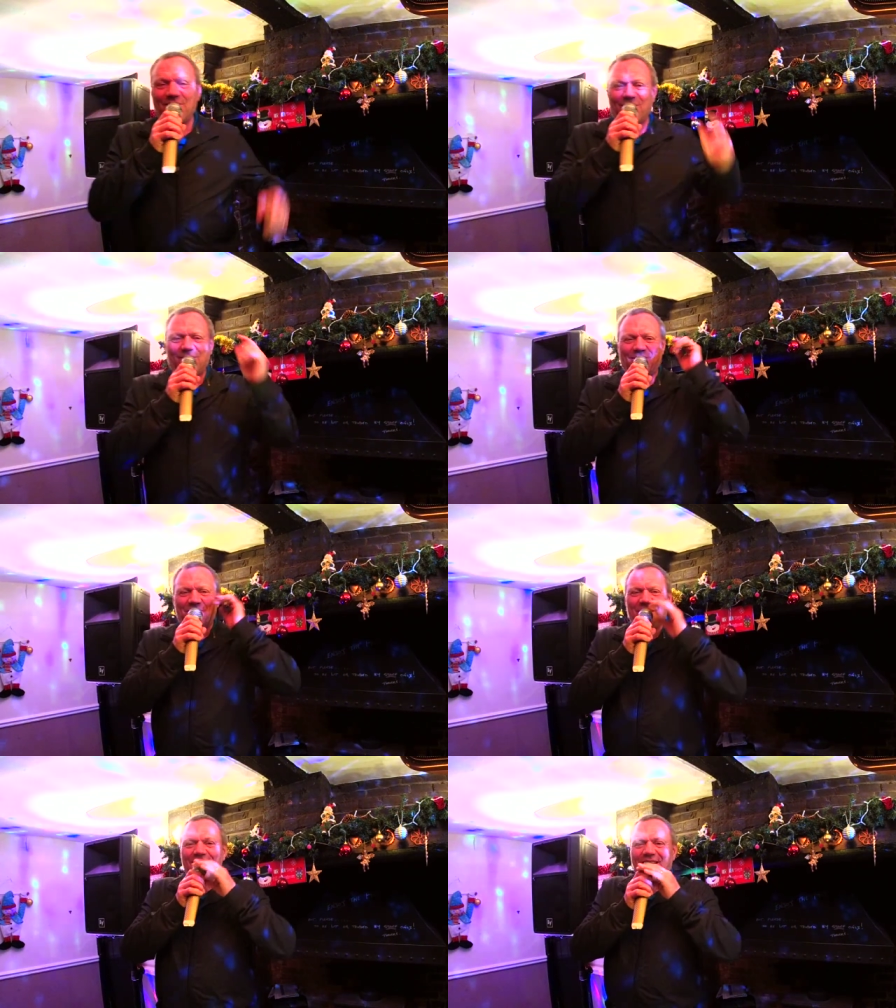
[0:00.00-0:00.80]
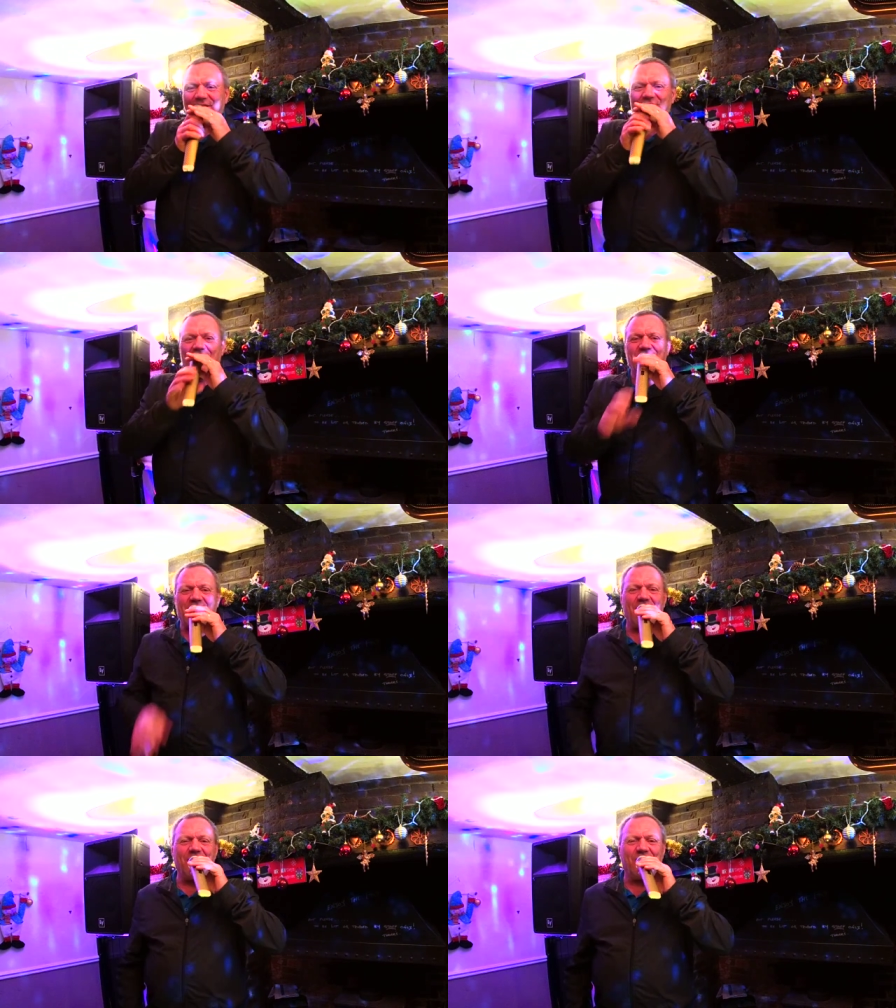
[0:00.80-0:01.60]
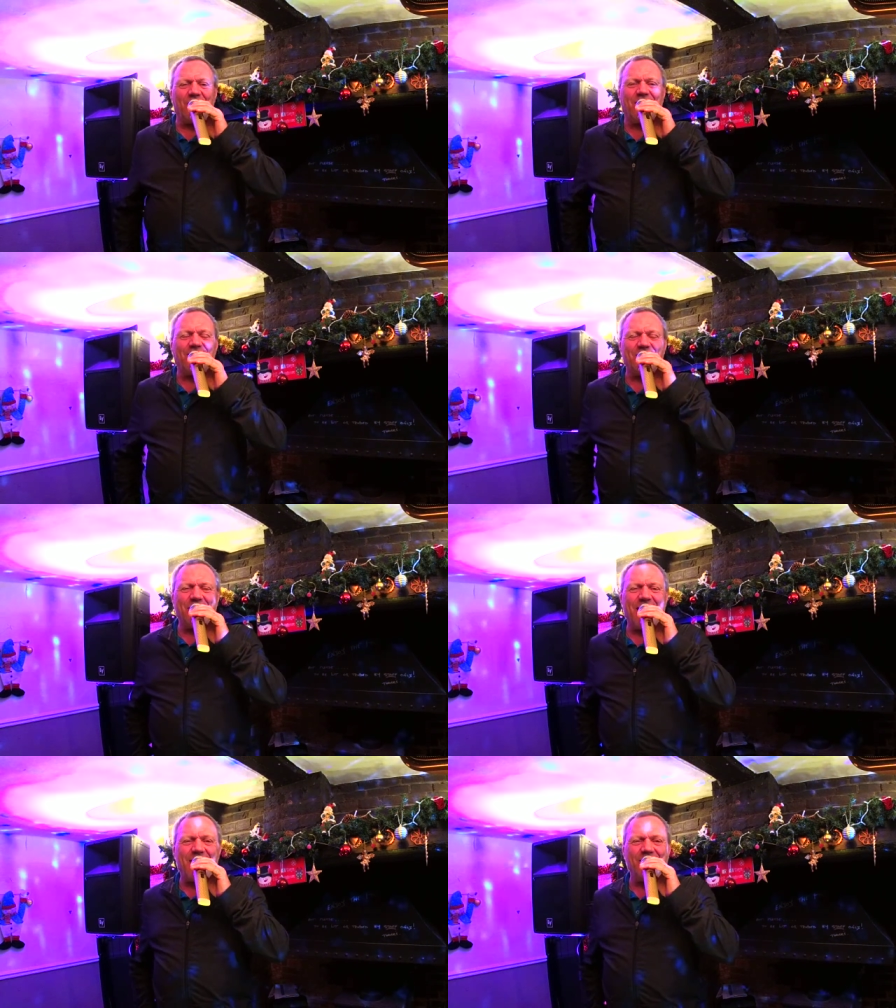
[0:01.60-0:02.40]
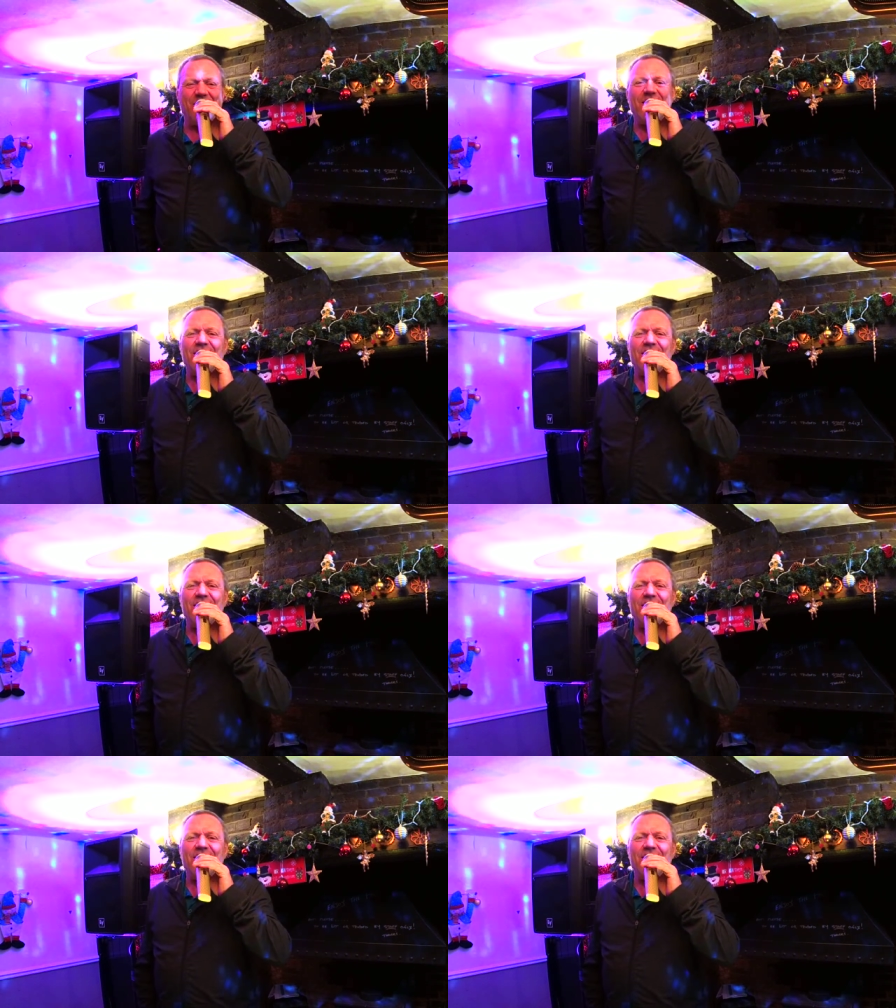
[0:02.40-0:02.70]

Of course, I've changed now. I've got kids of my own.